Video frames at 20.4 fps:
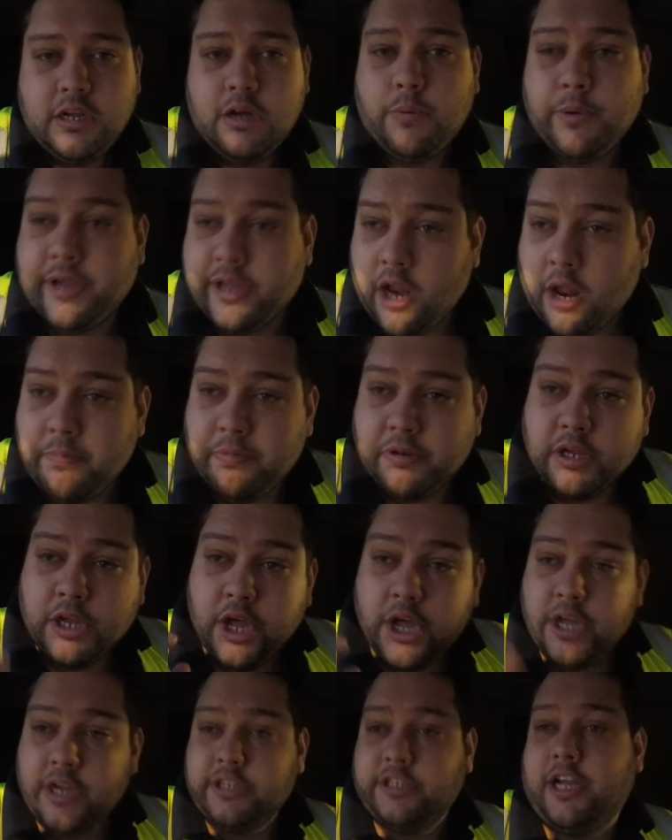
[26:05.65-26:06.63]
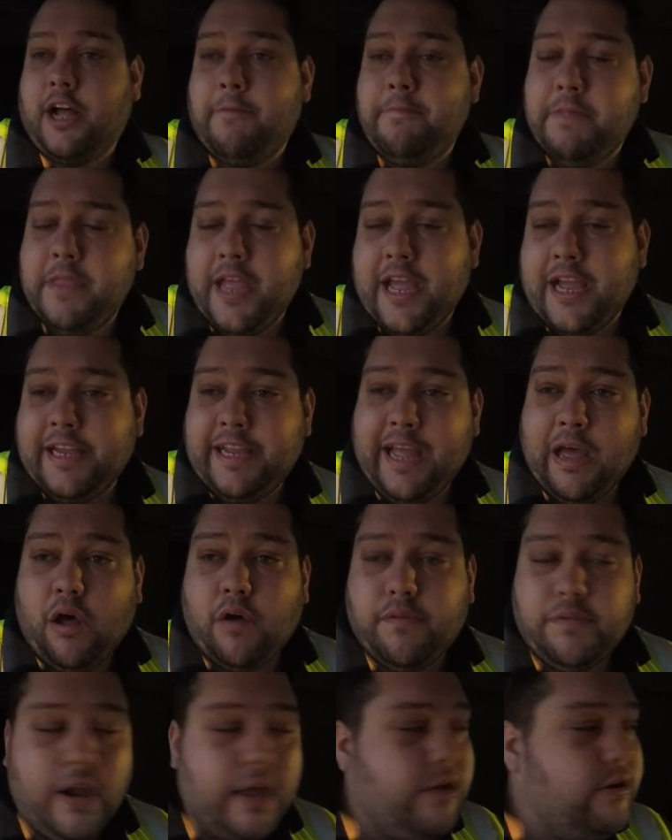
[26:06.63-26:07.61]
We can open the curtains up and get
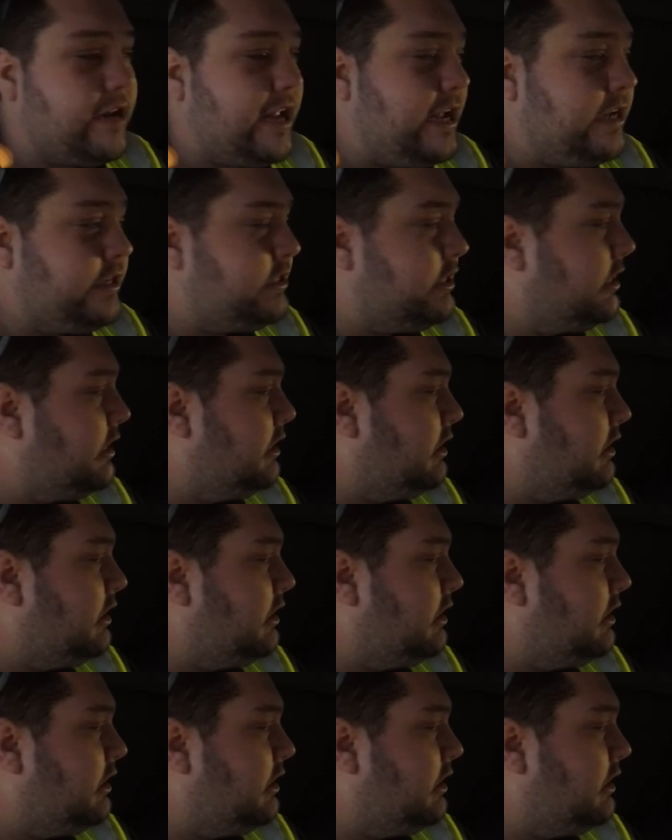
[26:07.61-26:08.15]
offloaded.